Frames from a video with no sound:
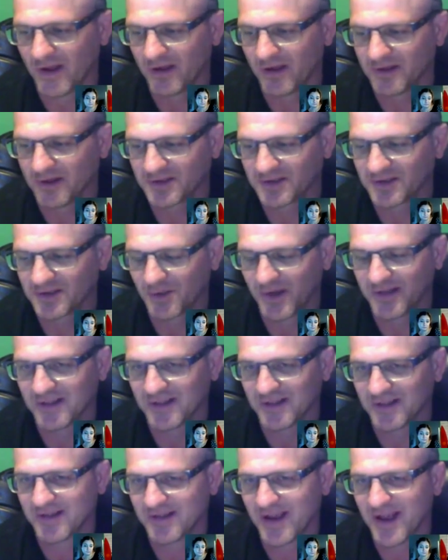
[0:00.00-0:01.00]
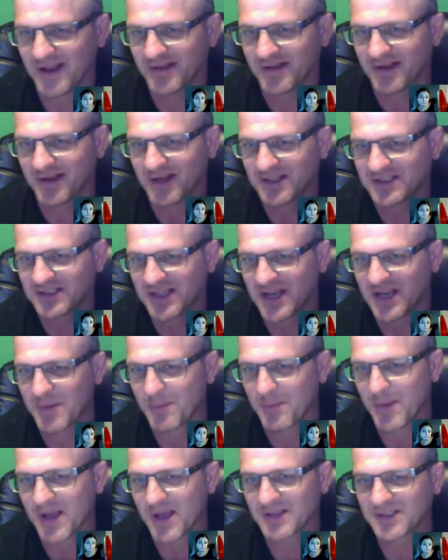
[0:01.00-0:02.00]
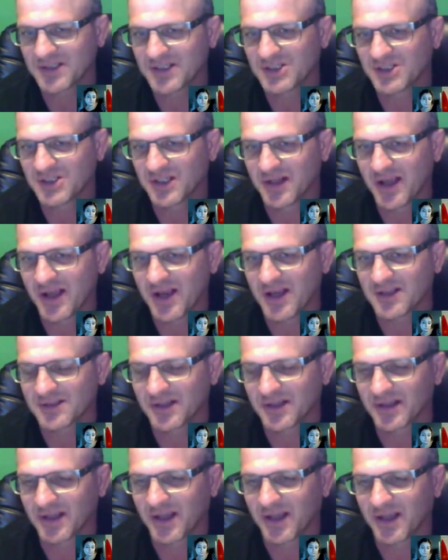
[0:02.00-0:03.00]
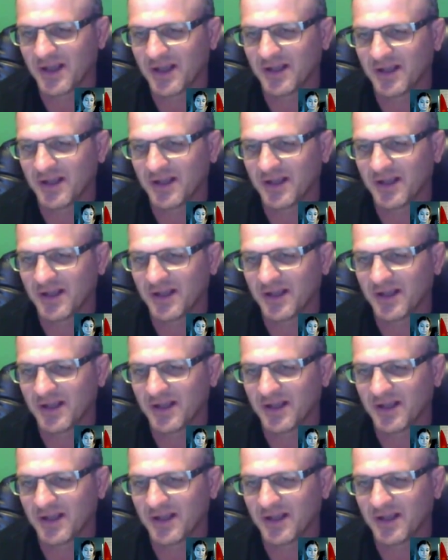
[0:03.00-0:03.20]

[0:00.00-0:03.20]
so I did that. Then I sent him a message today. I was like, hey,